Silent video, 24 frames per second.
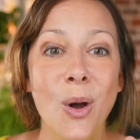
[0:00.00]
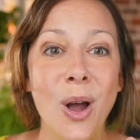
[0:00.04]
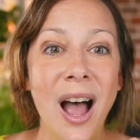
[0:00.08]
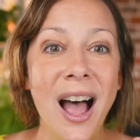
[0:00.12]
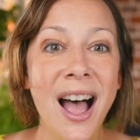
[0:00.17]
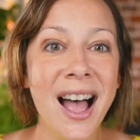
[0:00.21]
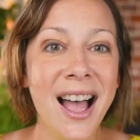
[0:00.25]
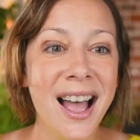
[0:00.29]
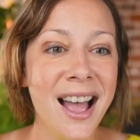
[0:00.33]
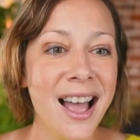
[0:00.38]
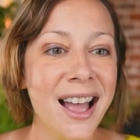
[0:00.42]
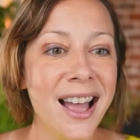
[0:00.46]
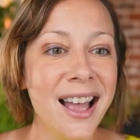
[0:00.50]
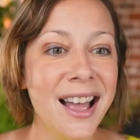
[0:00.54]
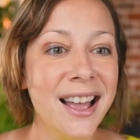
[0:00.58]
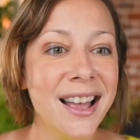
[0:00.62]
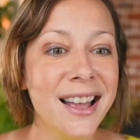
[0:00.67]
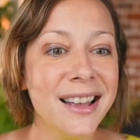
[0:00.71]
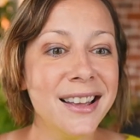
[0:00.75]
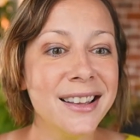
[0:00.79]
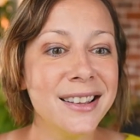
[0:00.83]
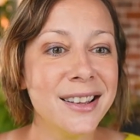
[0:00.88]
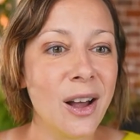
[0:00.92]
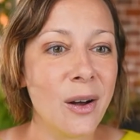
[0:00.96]

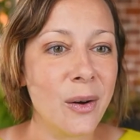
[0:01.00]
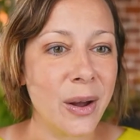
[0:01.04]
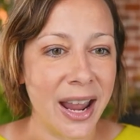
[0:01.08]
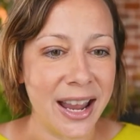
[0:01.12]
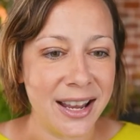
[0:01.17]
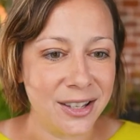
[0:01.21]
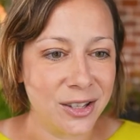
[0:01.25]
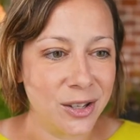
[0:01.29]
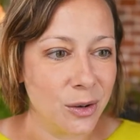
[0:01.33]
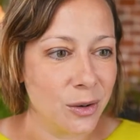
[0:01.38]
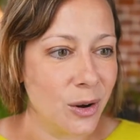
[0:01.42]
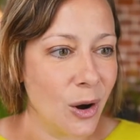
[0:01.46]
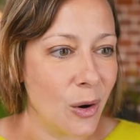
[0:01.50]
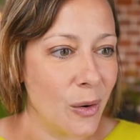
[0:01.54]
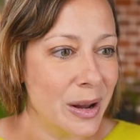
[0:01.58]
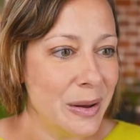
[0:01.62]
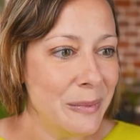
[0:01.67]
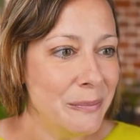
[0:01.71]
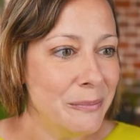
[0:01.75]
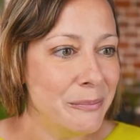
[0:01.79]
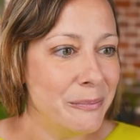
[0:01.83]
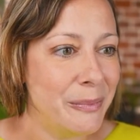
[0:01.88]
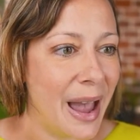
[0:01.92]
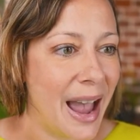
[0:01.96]
Okay, so
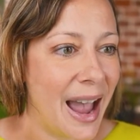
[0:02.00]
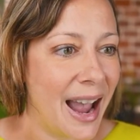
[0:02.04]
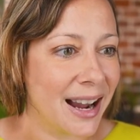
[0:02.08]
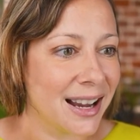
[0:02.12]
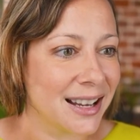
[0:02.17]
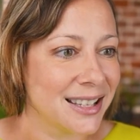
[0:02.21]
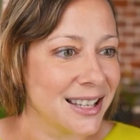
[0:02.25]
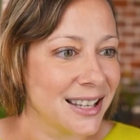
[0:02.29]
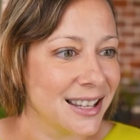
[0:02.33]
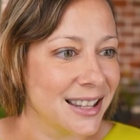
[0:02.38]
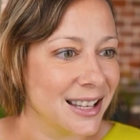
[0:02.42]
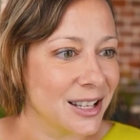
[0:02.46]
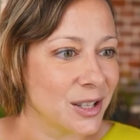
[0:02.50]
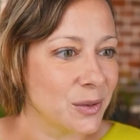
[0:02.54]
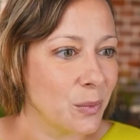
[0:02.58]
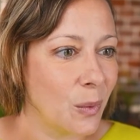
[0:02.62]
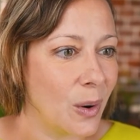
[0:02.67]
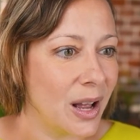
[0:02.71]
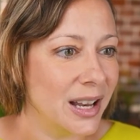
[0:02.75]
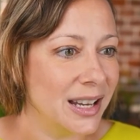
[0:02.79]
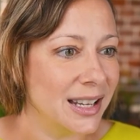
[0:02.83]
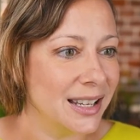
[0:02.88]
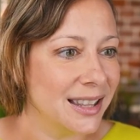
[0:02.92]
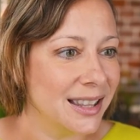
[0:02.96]
going back to this
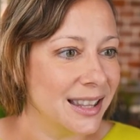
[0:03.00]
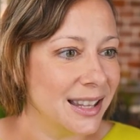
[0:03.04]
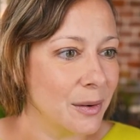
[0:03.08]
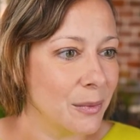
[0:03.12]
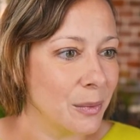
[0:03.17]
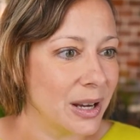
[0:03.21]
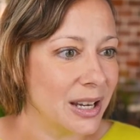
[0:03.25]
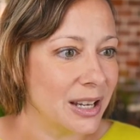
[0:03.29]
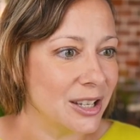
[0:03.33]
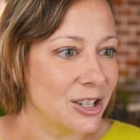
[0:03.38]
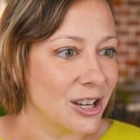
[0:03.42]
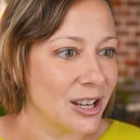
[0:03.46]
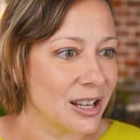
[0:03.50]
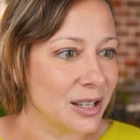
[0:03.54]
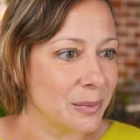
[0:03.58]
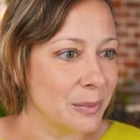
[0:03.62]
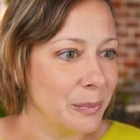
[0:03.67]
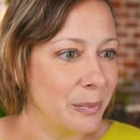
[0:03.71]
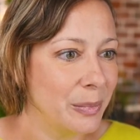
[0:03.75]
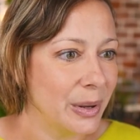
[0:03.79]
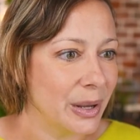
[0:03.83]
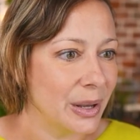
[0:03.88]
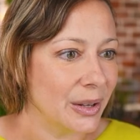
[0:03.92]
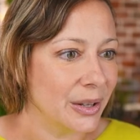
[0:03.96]
one that we
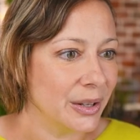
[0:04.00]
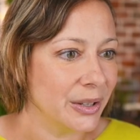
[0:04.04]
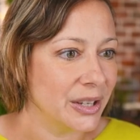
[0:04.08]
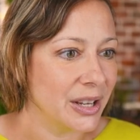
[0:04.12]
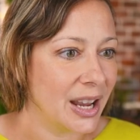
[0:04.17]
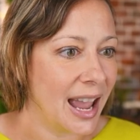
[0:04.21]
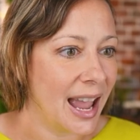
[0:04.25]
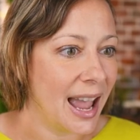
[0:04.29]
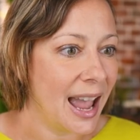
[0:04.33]
just built